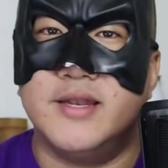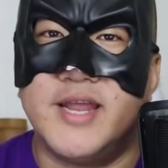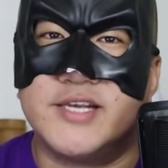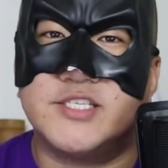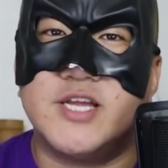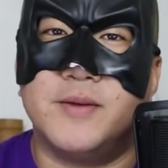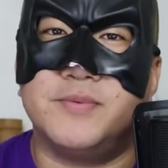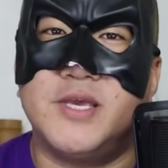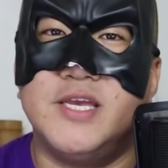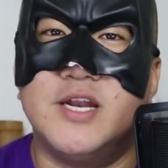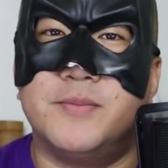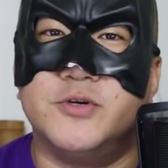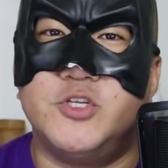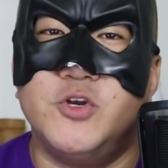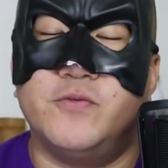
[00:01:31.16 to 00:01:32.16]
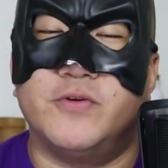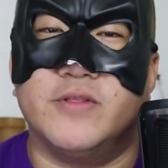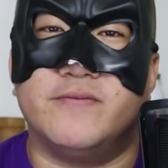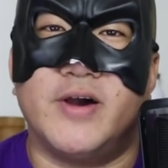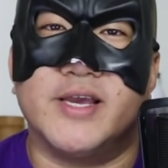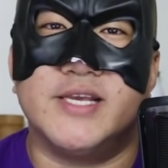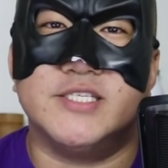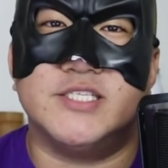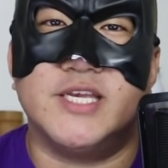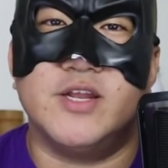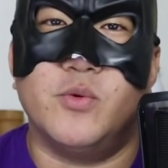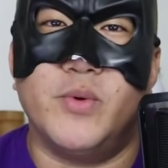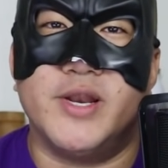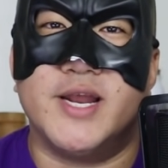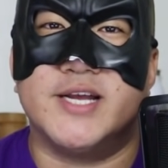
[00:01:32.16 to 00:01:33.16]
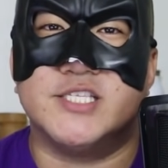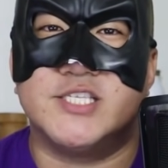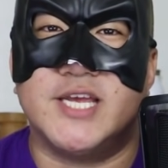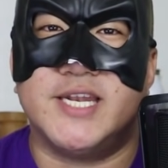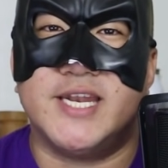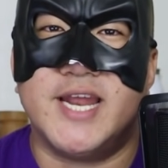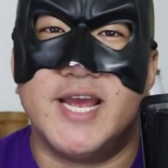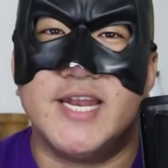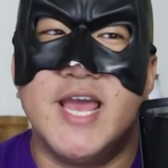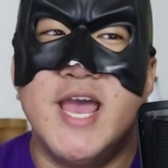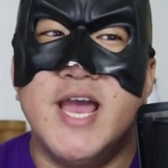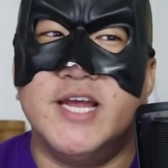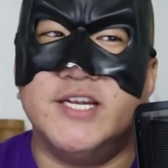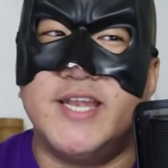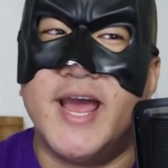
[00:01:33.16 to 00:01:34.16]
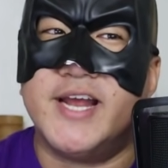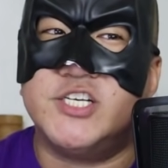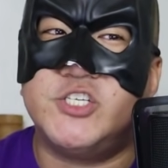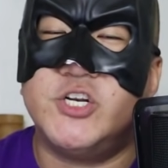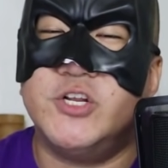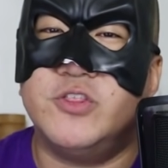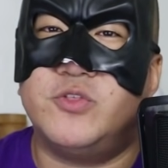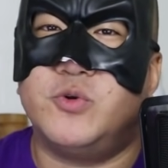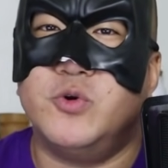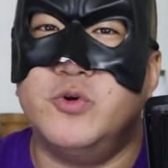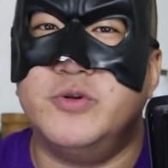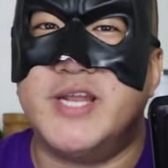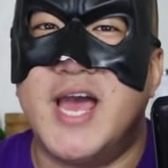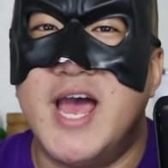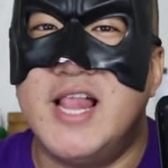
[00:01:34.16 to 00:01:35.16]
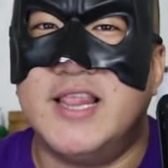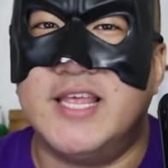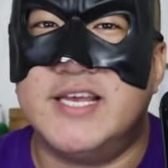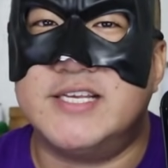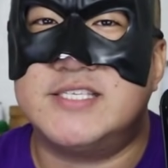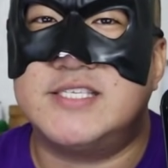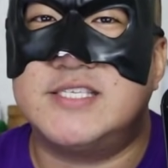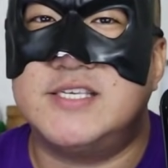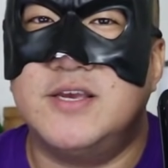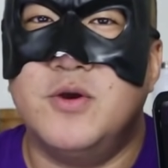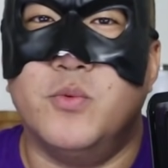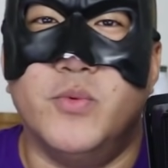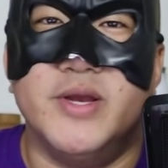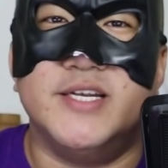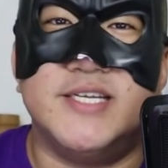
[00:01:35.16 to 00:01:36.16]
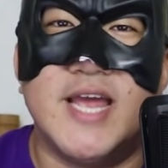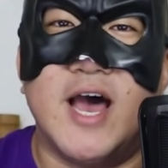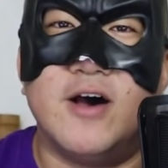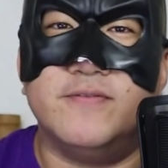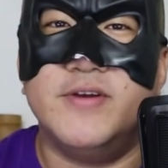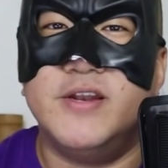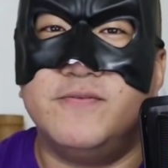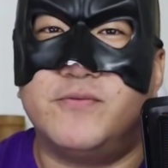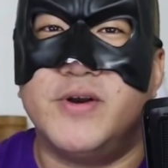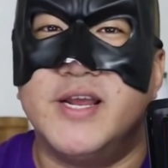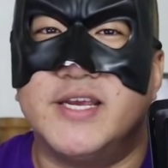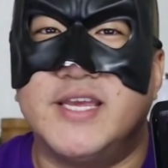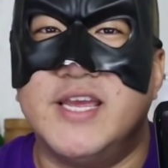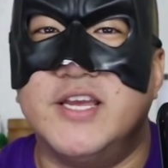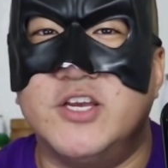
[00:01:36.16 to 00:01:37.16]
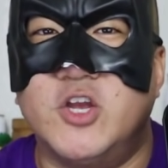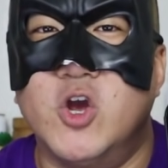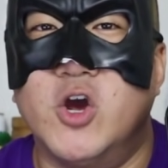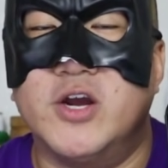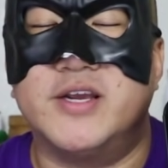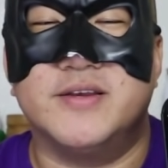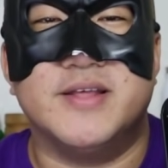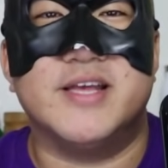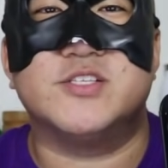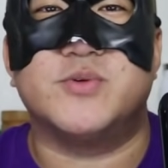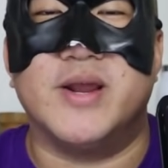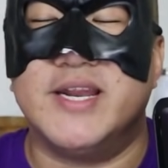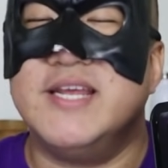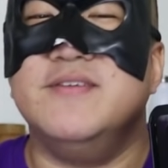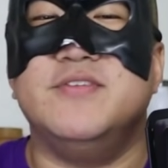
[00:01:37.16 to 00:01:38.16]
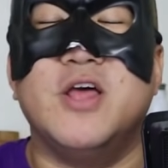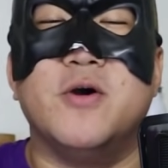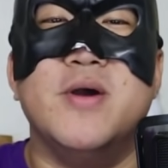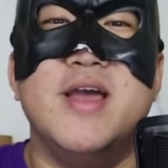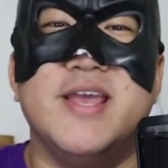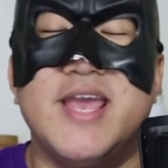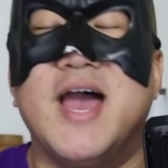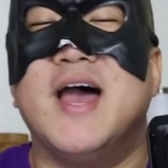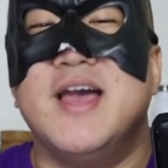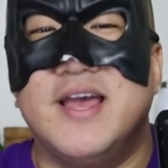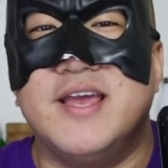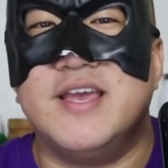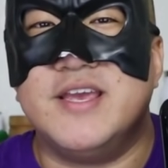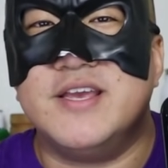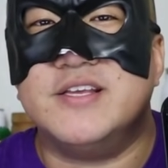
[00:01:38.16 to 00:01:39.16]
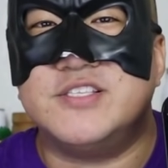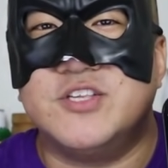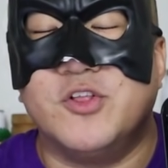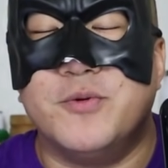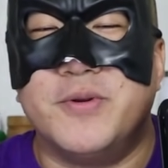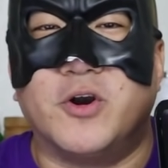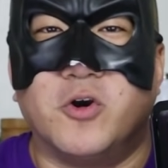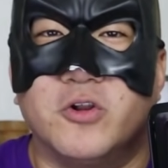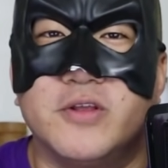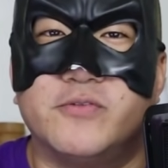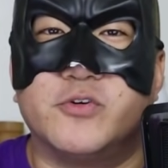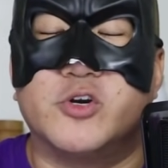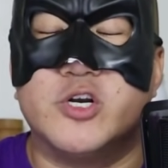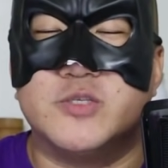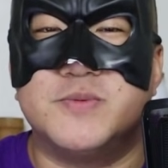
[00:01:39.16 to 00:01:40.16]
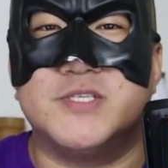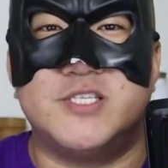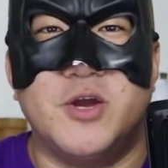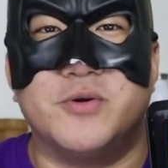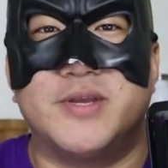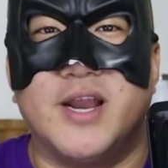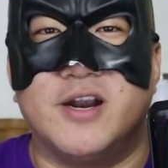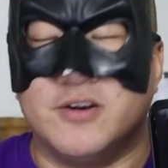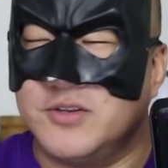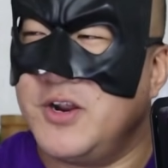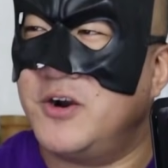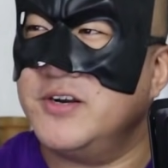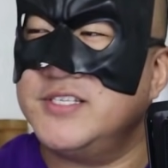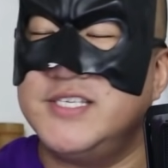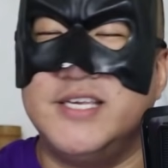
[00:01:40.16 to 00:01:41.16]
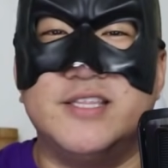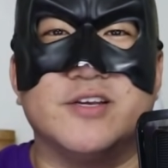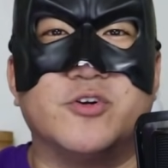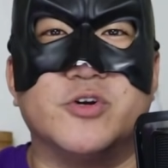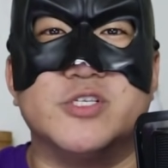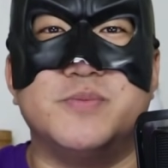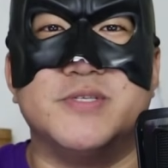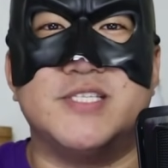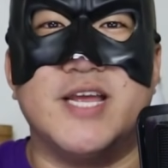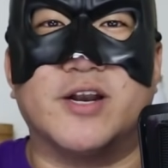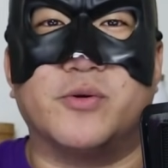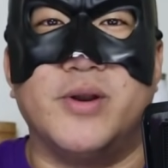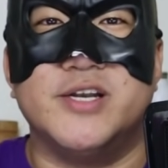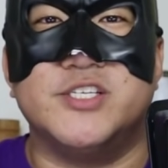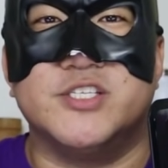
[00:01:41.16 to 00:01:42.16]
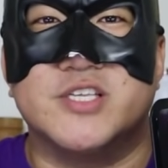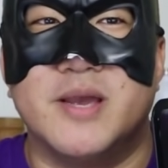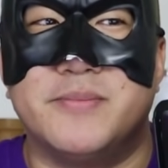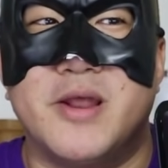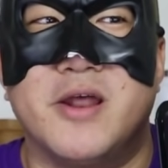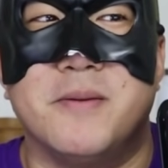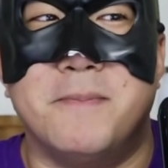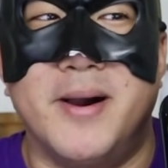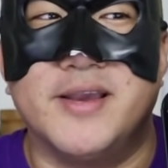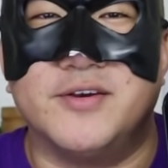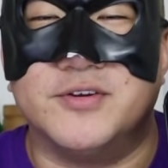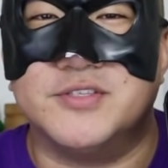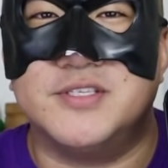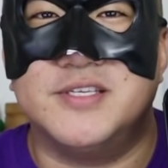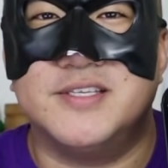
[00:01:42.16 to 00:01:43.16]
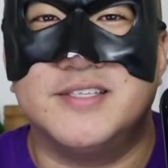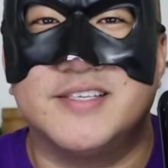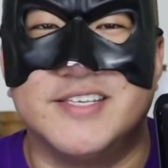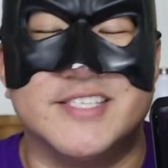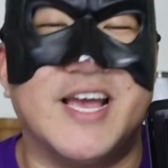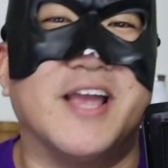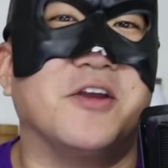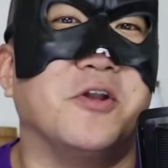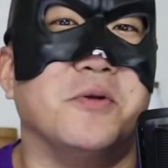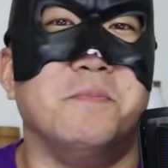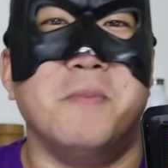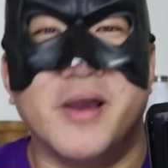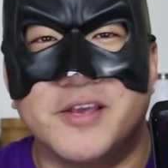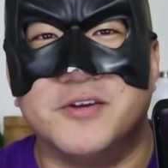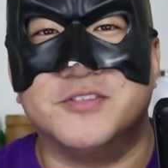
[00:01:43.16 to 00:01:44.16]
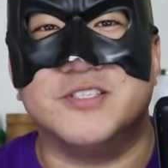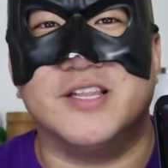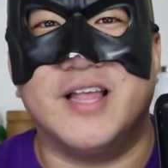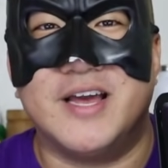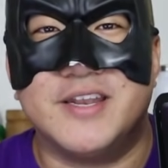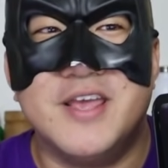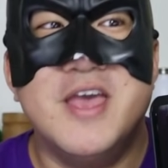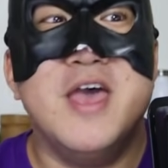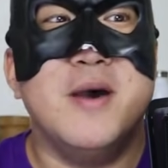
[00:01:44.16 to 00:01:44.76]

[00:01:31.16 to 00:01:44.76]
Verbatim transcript: Next up, key number two for the Vikings to get a win on Sunday night, dashing through Dallas with Dalvin freaking Cook. That's right. Even though, yeah, it's a little bit early for Christmas, don't care. You already see the Christmas decorations coming out at Michael's because I go to Michael's a lot.